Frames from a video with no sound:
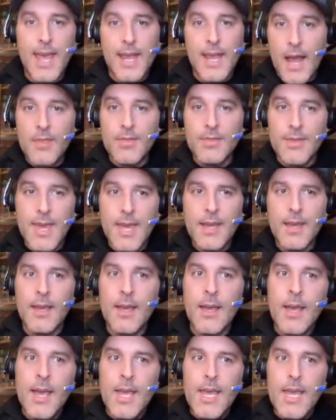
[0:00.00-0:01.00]
And I think
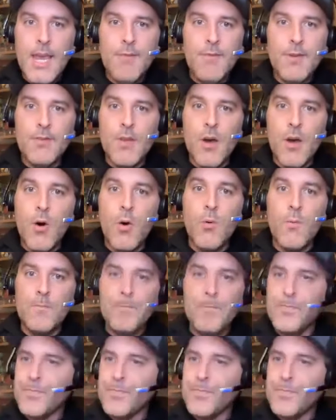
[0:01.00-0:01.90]
even though